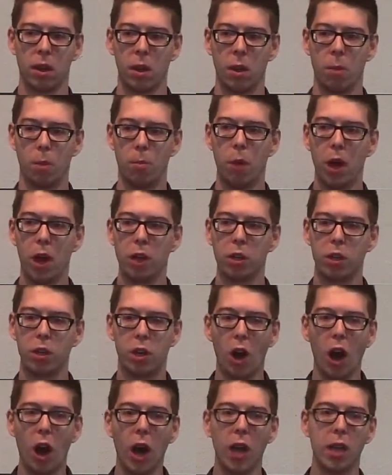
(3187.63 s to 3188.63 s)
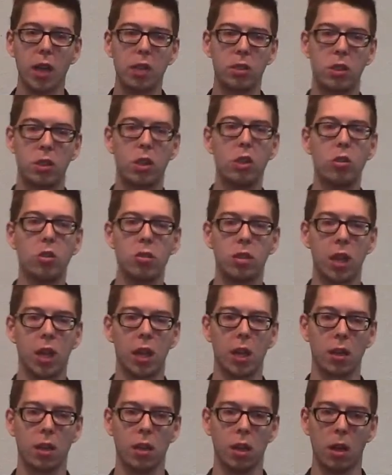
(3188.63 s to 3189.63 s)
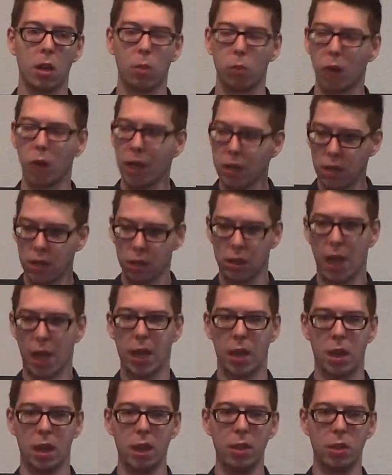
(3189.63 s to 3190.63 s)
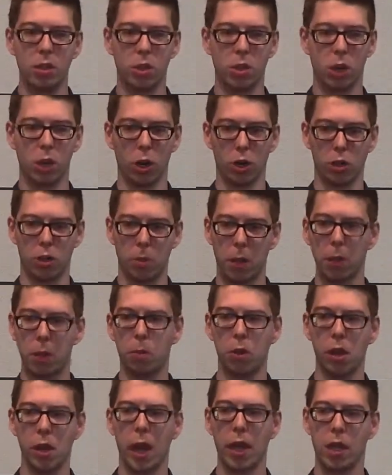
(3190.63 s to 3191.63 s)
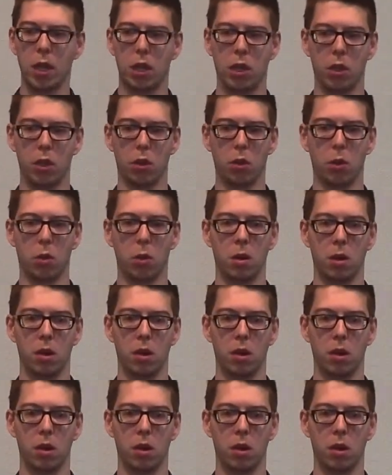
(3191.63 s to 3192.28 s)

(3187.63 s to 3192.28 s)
but God is using places like this church, people like you,